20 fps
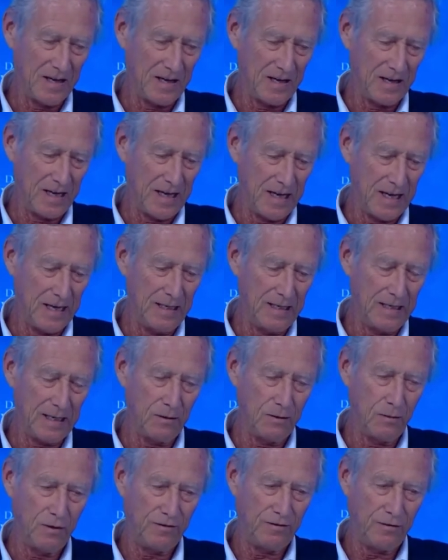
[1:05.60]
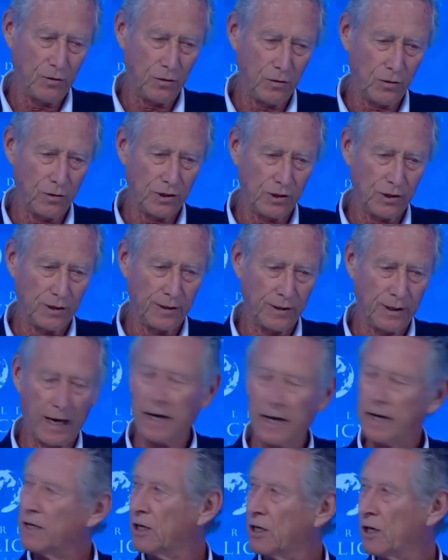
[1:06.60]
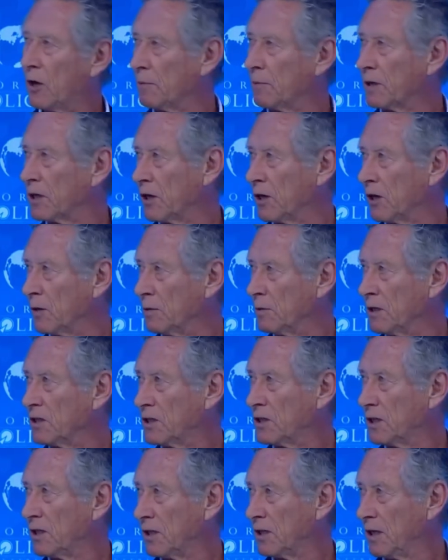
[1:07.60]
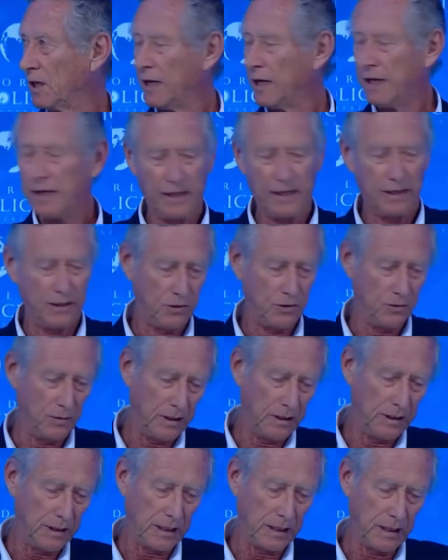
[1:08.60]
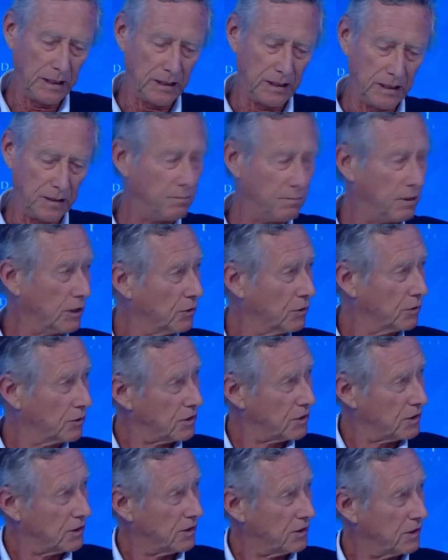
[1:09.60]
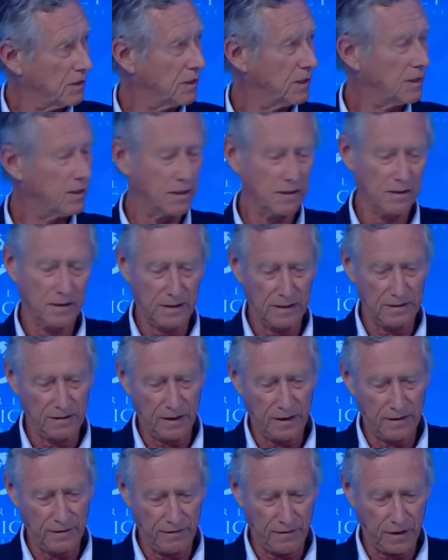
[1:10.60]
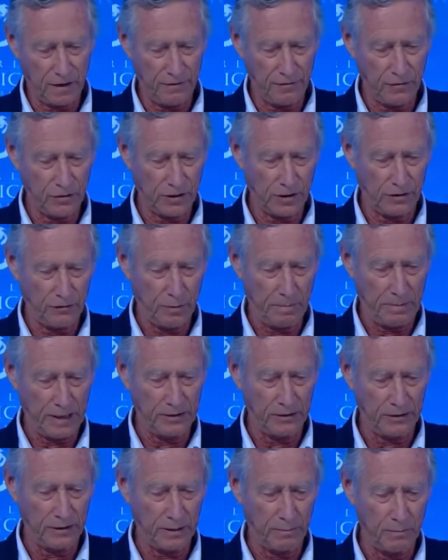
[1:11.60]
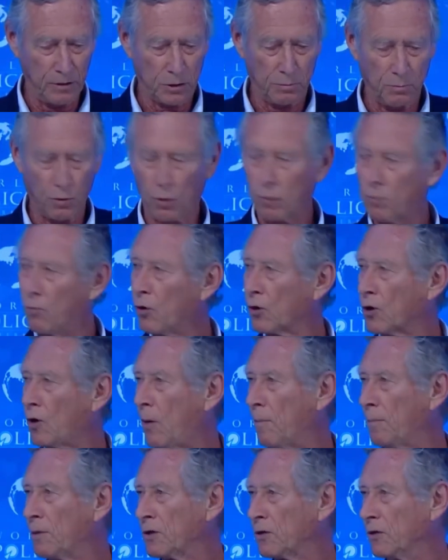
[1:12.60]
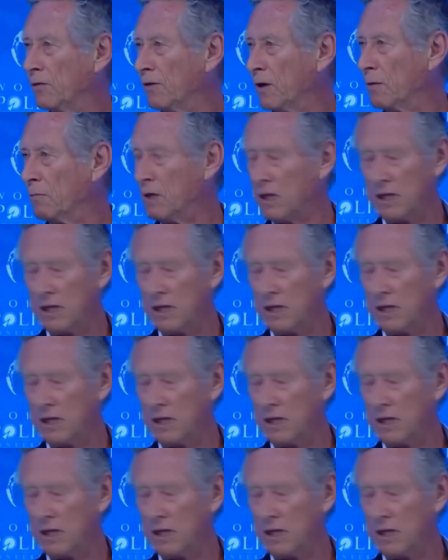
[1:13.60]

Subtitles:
And I would focus on high-income economies, as you indicated, because others on the panel are much more competent than me